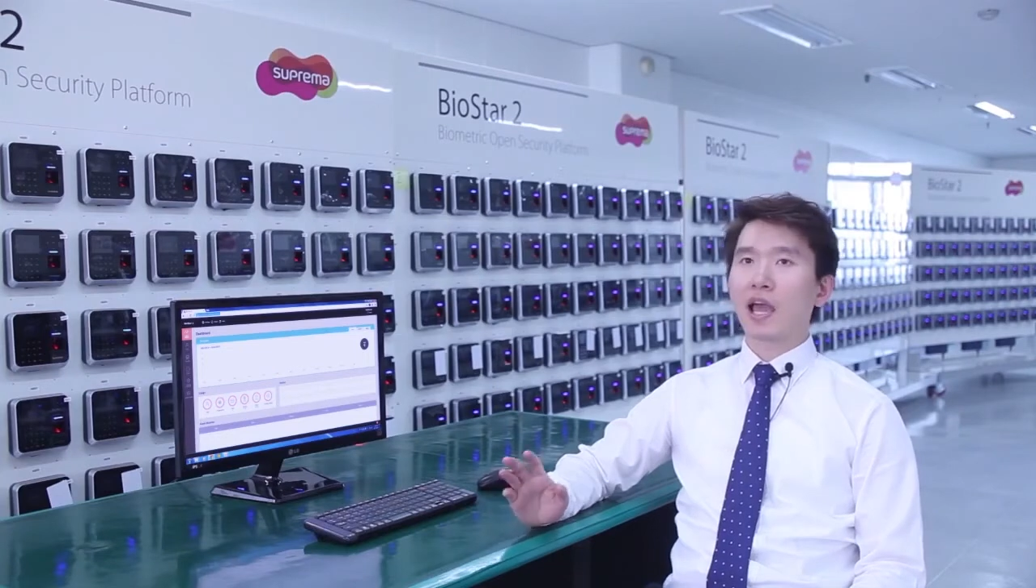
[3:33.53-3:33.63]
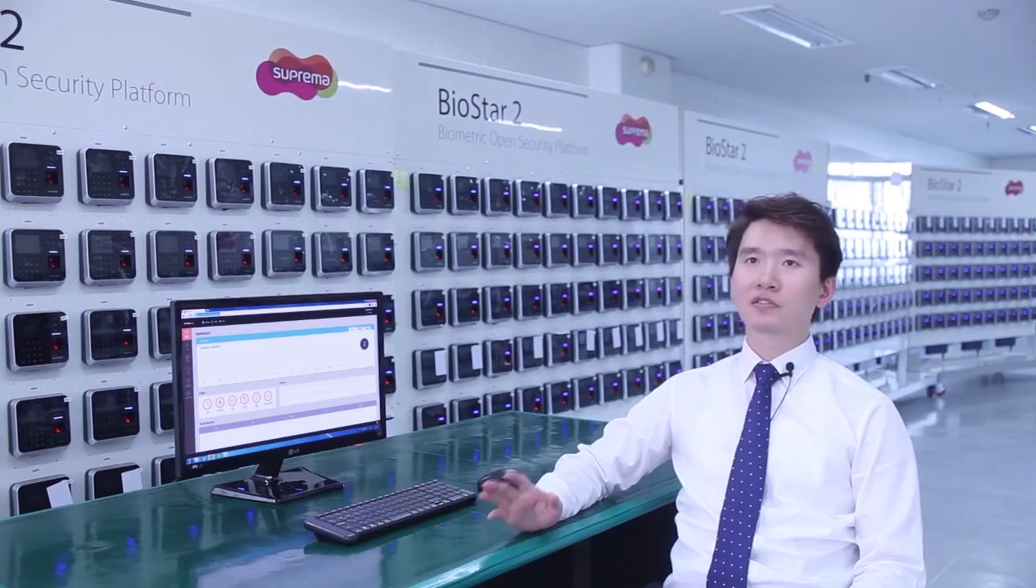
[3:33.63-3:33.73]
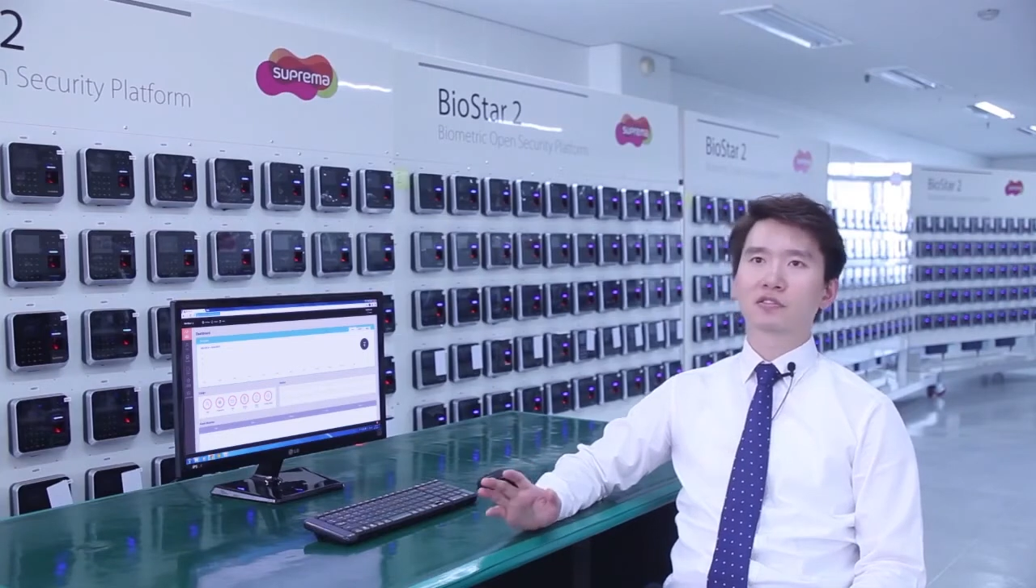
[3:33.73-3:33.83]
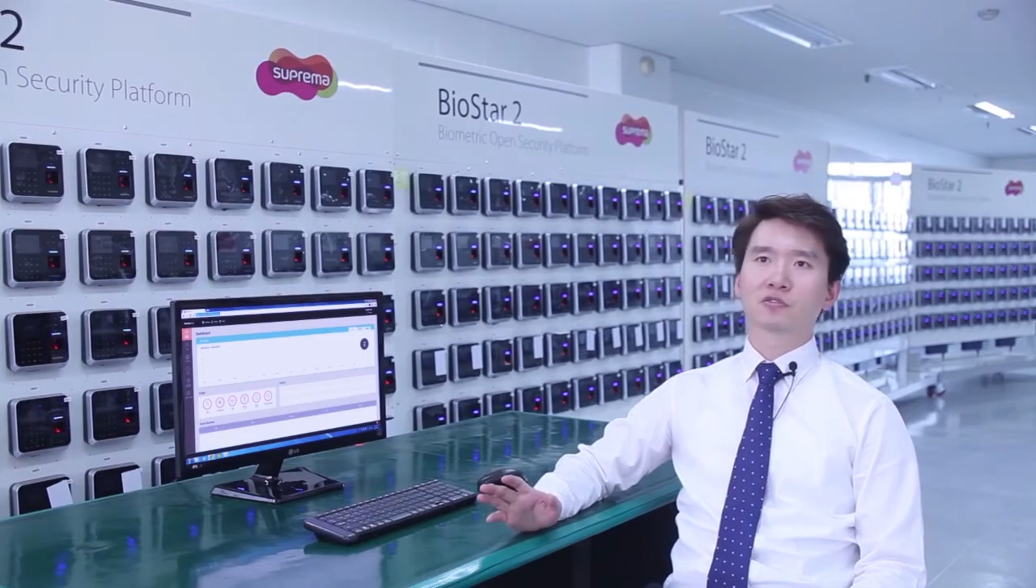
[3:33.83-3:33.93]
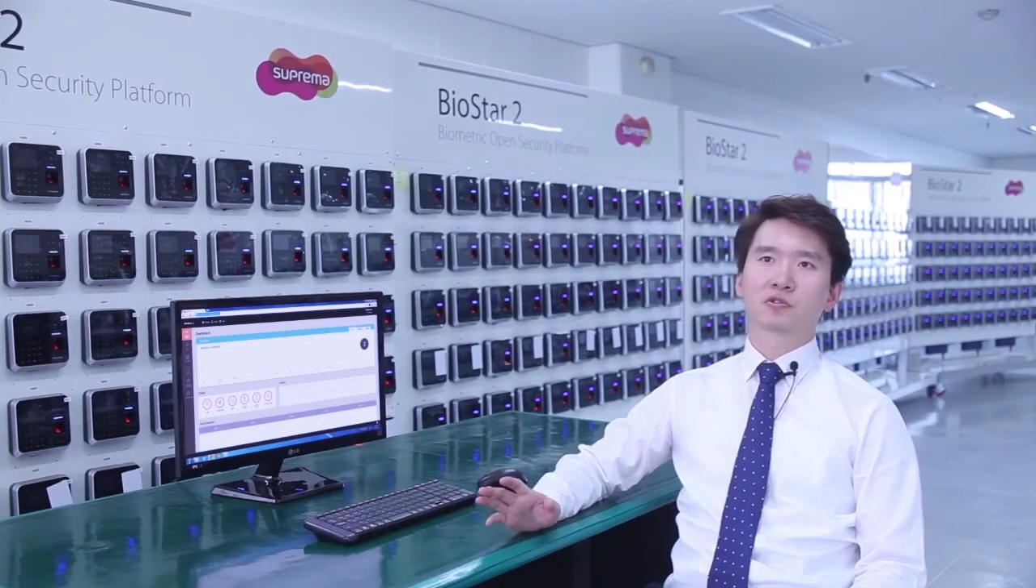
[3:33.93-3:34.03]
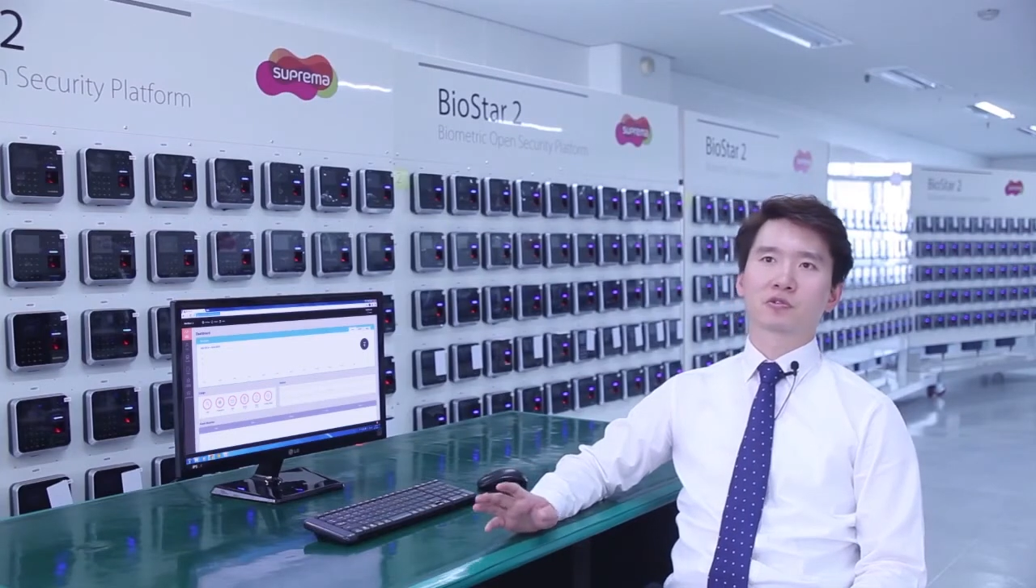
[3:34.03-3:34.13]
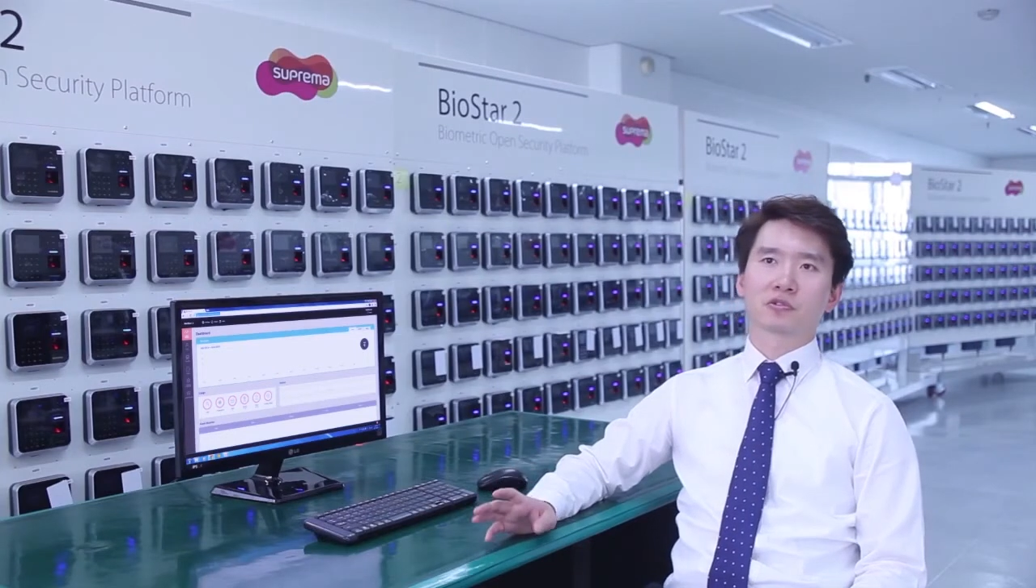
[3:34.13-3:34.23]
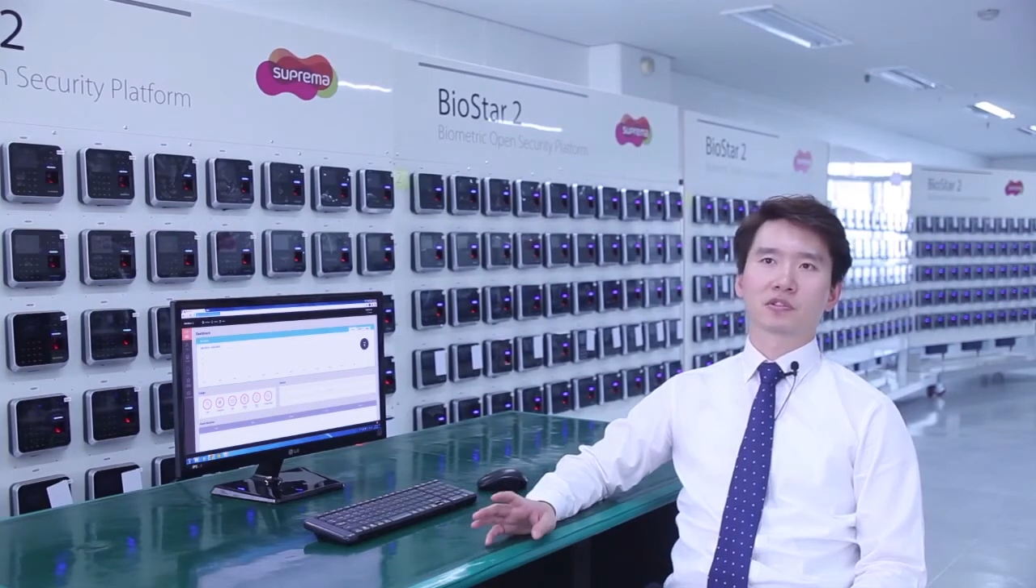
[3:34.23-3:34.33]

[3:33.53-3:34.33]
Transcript: access control